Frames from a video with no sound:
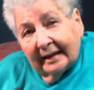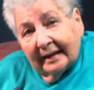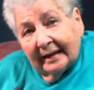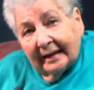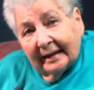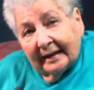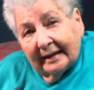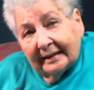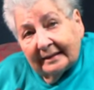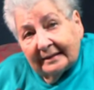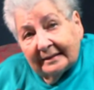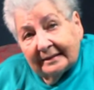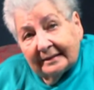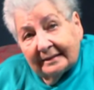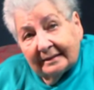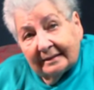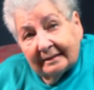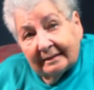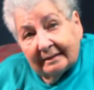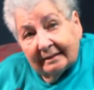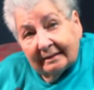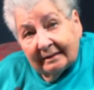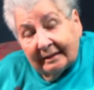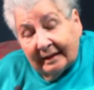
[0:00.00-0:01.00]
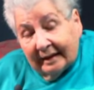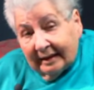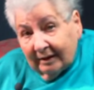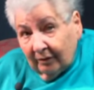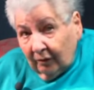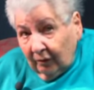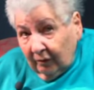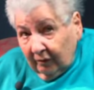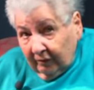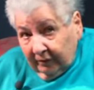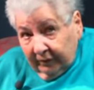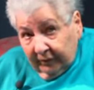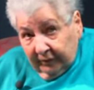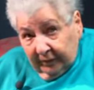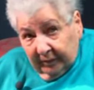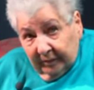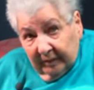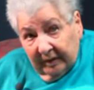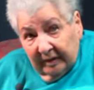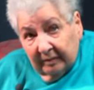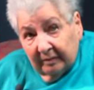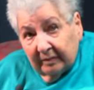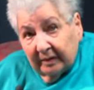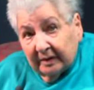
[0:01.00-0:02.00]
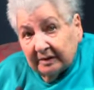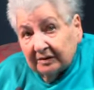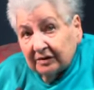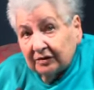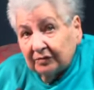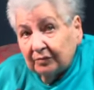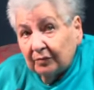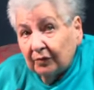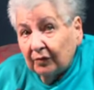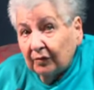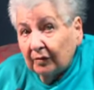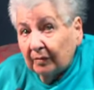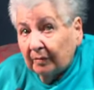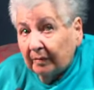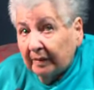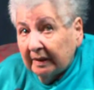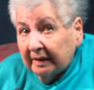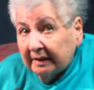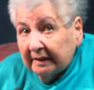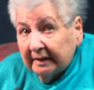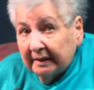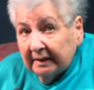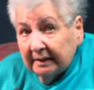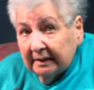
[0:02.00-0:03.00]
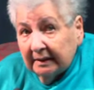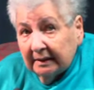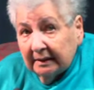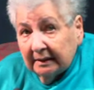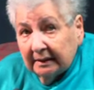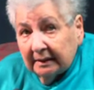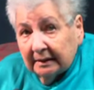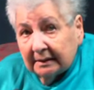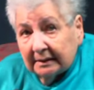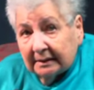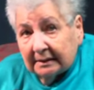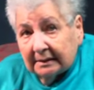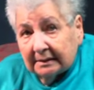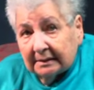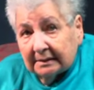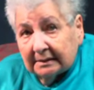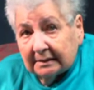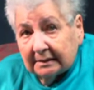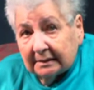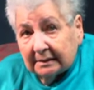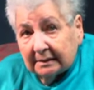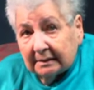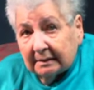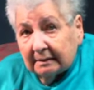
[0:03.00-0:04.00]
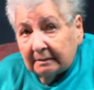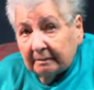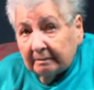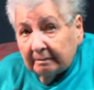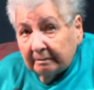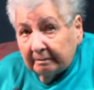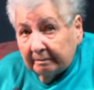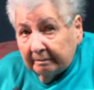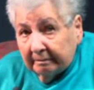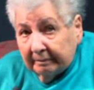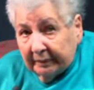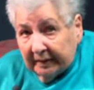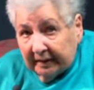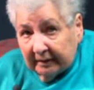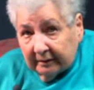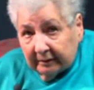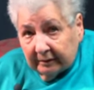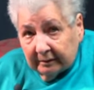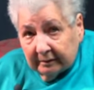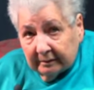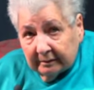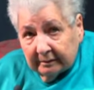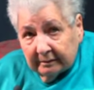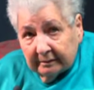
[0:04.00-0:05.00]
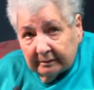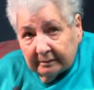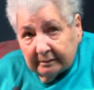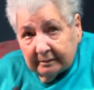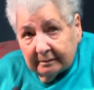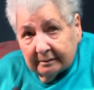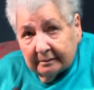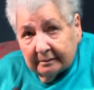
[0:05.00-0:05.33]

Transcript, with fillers: And they offered me much more money and better